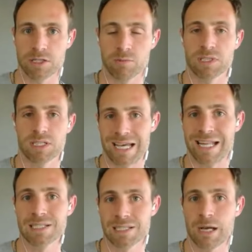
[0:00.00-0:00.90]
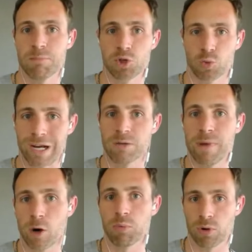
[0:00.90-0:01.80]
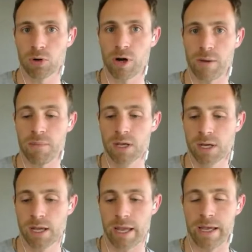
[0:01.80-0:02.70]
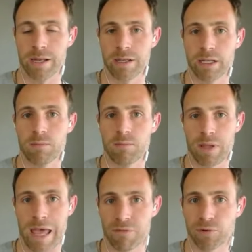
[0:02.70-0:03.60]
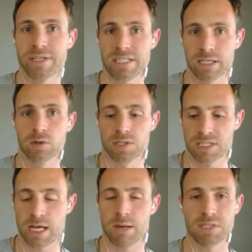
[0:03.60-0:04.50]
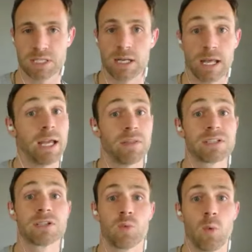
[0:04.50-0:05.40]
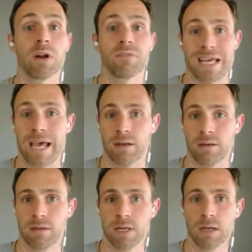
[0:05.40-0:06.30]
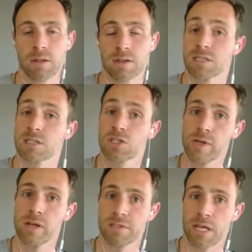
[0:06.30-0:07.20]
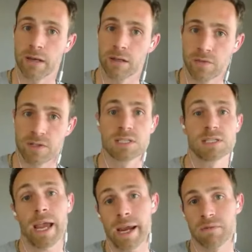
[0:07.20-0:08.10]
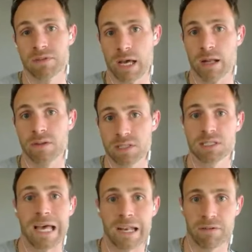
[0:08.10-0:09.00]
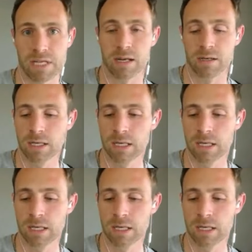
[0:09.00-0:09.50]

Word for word: It was a ten-step direct mail program, and it every single step said, hey, this is one of ten, this is three of ten, this is eight of ten, this is ten of ten.